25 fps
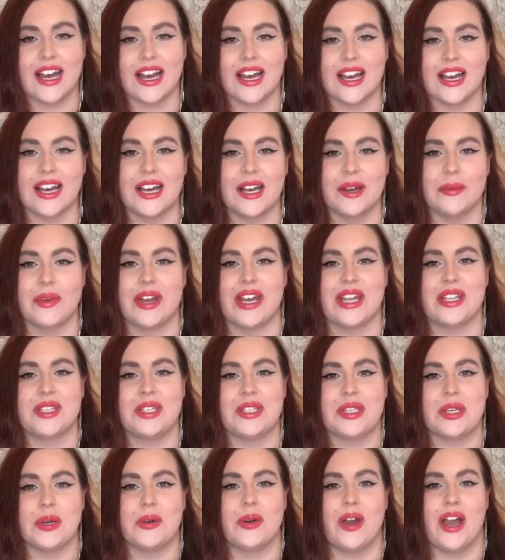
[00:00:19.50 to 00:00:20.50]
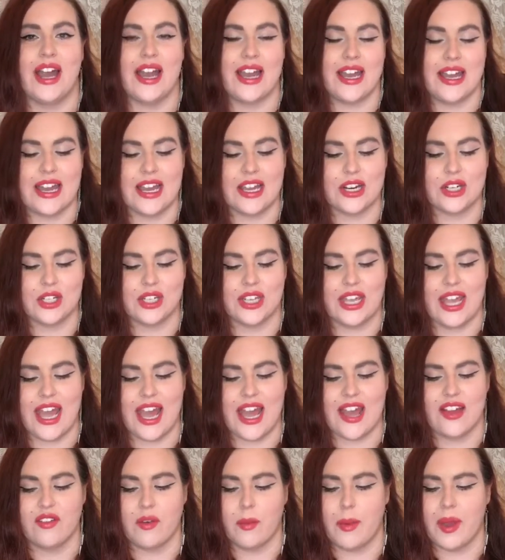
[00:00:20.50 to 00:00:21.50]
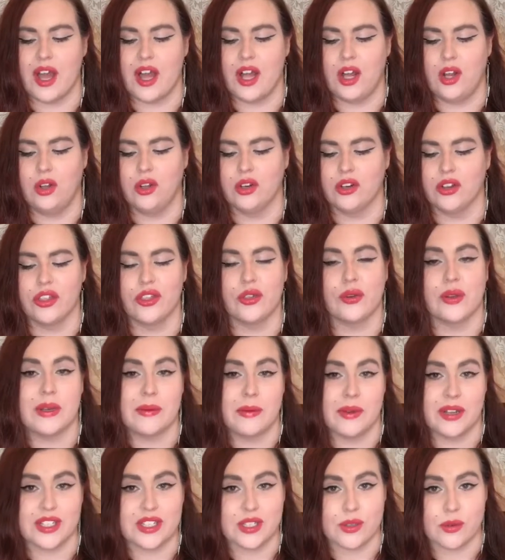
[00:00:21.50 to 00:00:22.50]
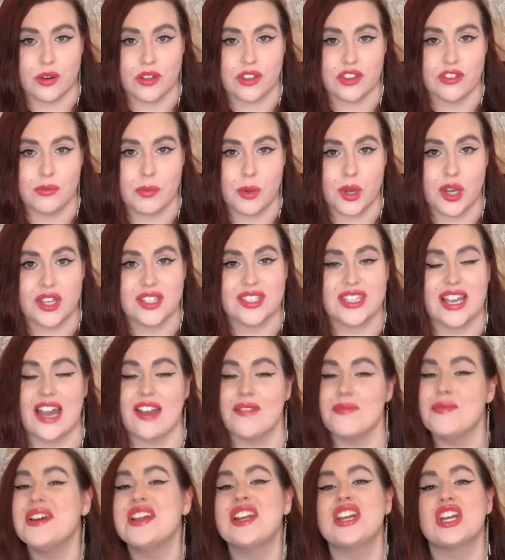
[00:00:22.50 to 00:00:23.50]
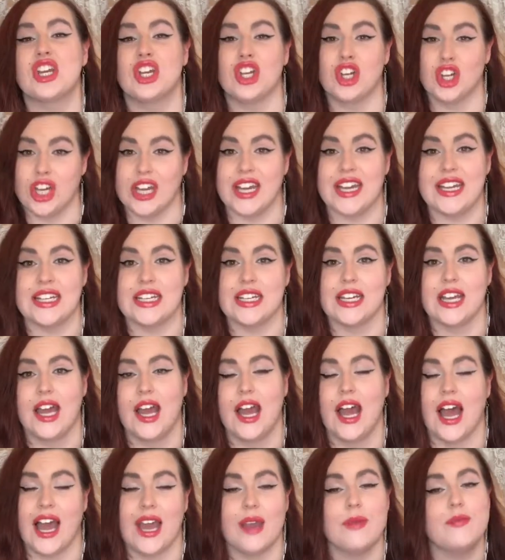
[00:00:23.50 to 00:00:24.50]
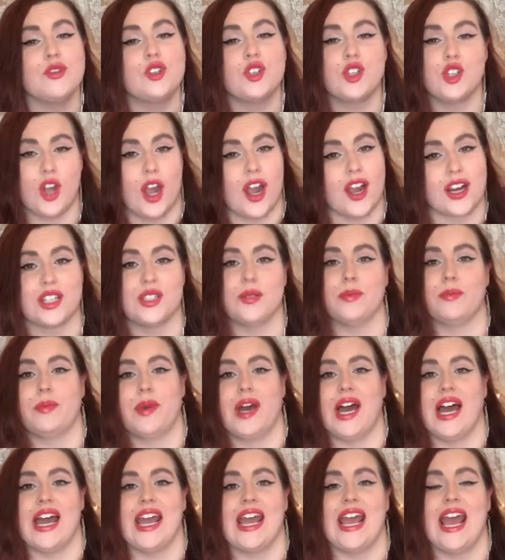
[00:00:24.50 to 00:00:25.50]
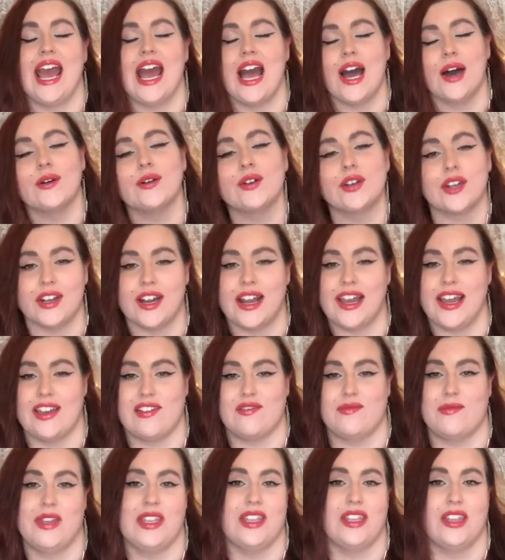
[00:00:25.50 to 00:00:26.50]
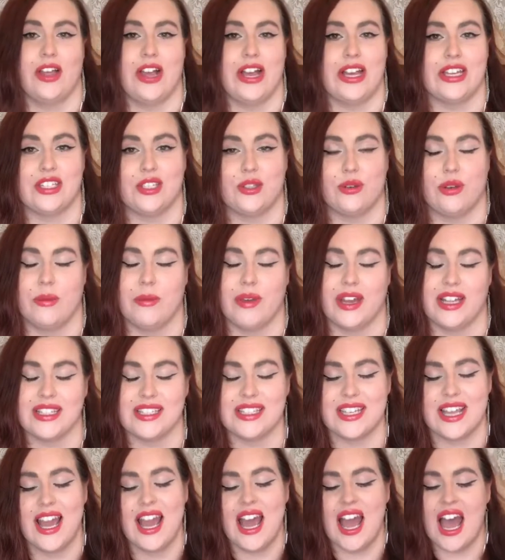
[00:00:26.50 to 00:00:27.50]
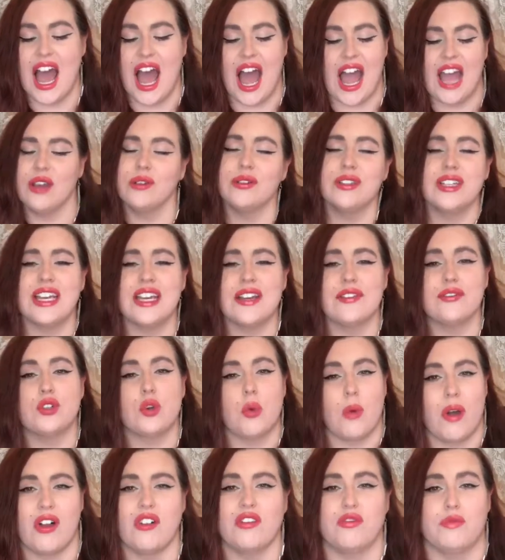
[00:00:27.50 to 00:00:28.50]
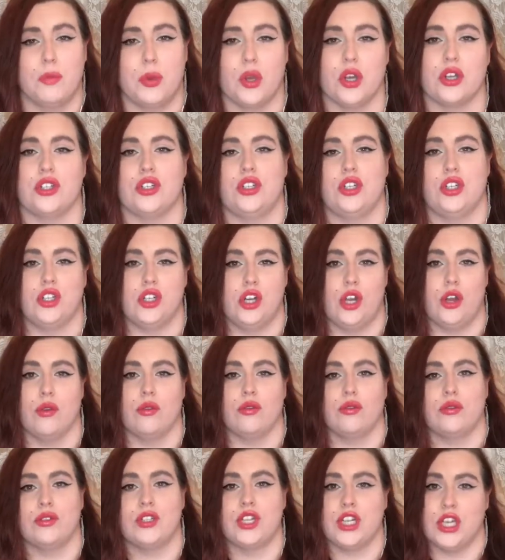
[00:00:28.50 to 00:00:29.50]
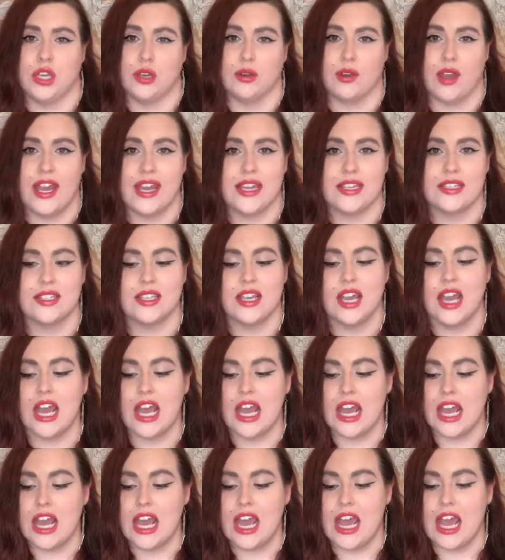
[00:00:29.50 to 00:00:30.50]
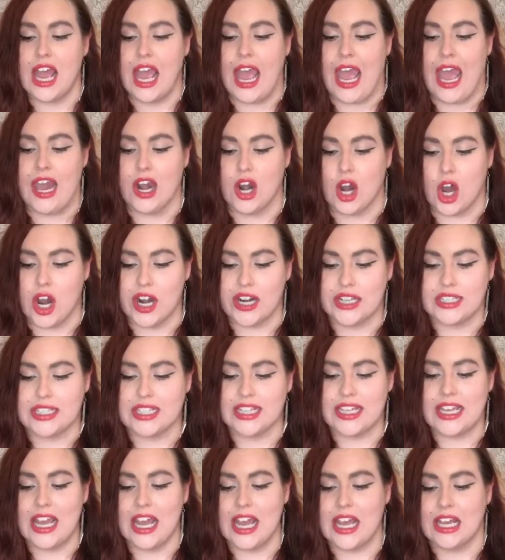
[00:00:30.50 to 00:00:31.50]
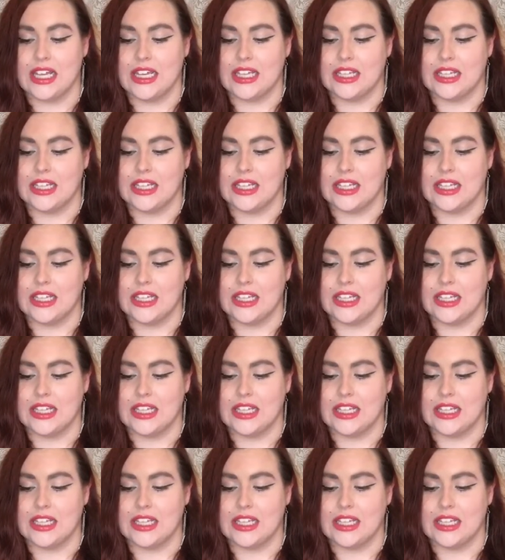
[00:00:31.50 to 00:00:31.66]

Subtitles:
And so I actually have about 3 months worth of books. I've been good. I'm shocked by how good I have been the last 3 months. I only have 12 books to show to you guys. And honestly,